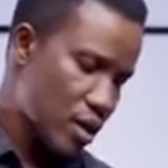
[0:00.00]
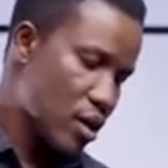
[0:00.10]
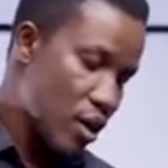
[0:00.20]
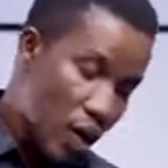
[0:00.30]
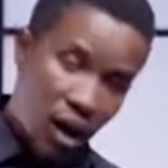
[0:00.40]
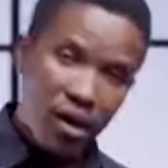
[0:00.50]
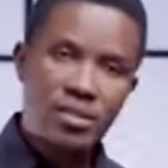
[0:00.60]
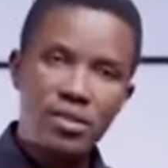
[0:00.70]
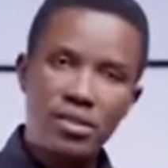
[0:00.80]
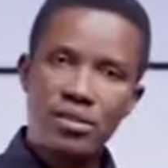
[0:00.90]
a
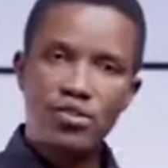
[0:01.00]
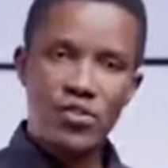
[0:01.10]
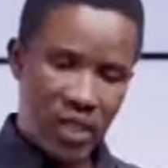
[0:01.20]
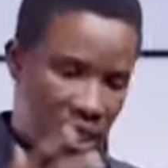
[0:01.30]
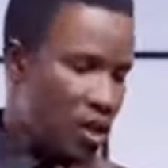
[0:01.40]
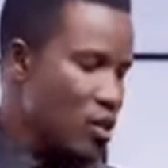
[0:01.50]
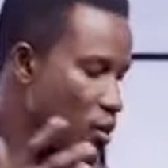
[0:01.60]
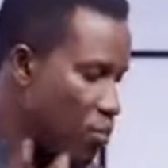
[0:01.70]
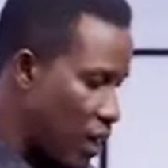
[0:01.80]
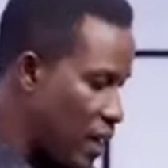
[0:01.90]
lot to secure
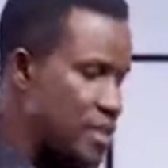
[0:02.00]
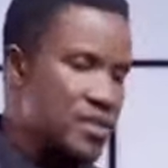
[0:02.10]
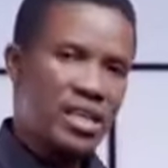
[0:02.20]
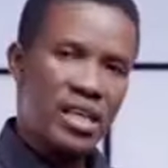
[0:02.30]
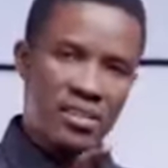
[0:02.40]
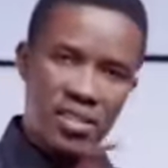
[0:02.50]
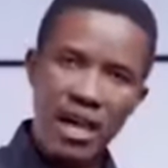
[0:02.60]
your place in